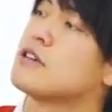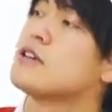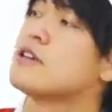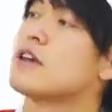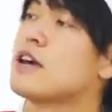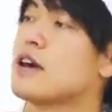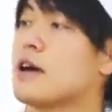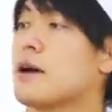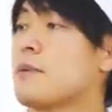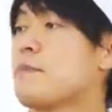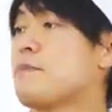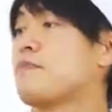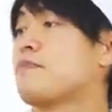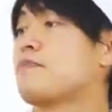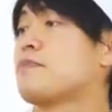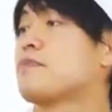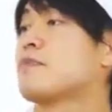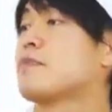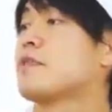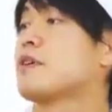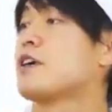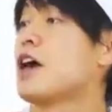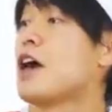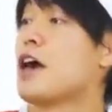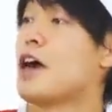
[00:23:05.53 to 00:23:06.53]
Yeah.
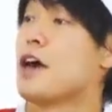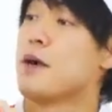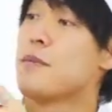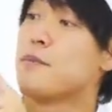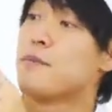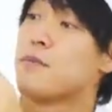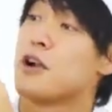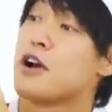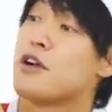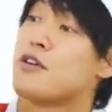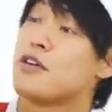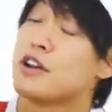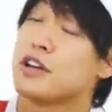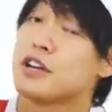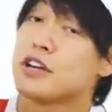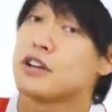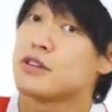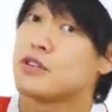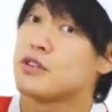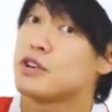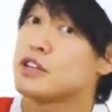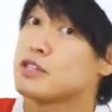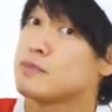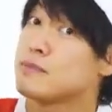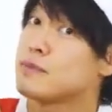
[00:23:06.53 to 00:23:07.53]
And Merry
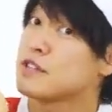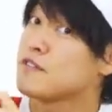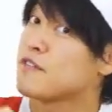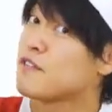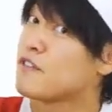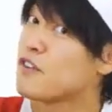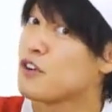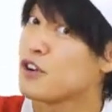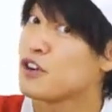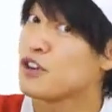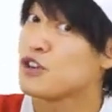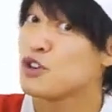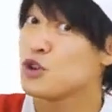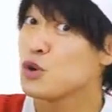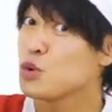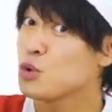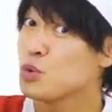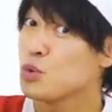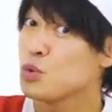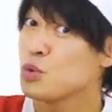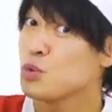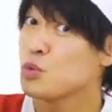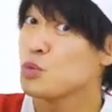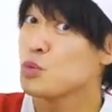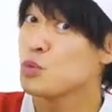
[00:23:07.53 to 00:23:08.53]
Christmas for you.